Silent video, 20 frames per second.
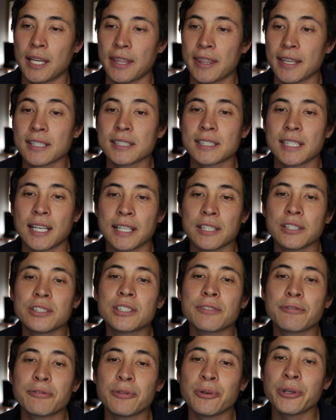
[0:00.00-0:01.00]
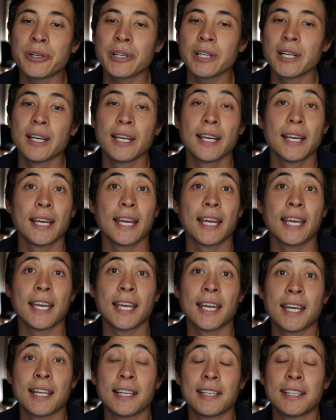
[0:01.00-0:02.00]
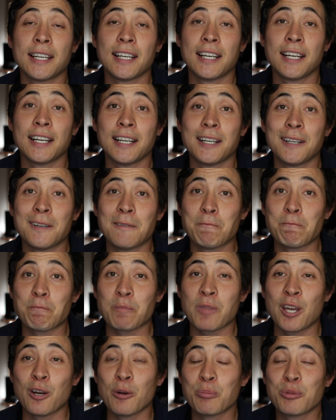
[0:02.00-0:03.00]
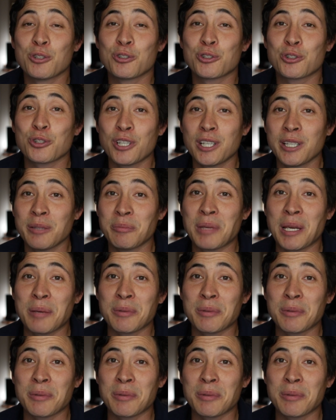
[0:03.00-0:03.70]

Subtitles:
things that I use it for. And I hope you enjoy it.